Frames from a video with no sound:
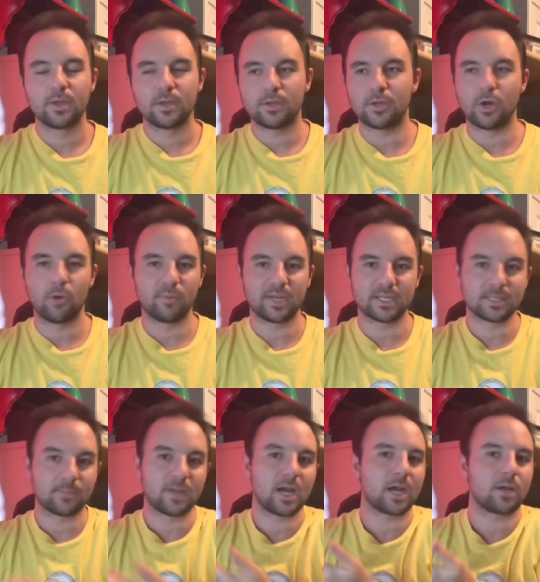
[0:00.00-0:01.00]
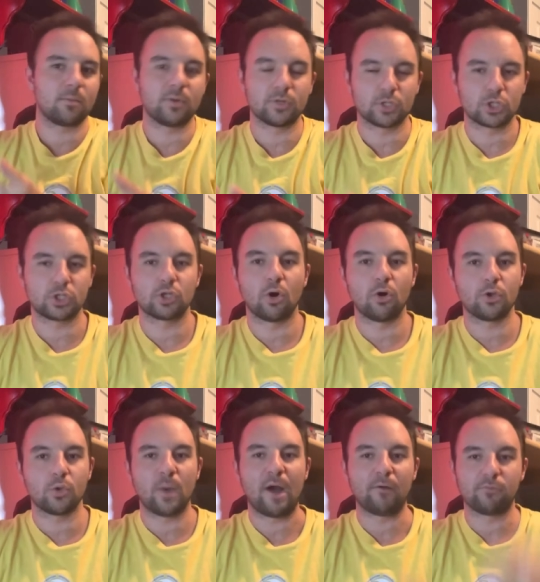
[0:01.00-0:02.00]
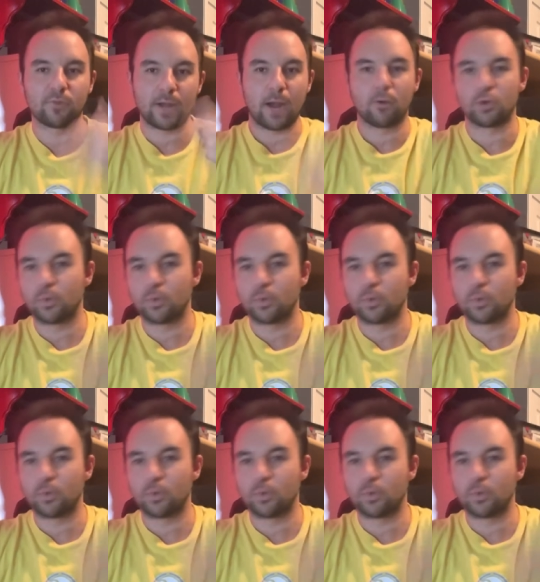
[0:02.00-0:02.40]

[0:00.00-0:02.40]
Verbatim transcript: you know, because I'm not going to be able to stall you out for an hour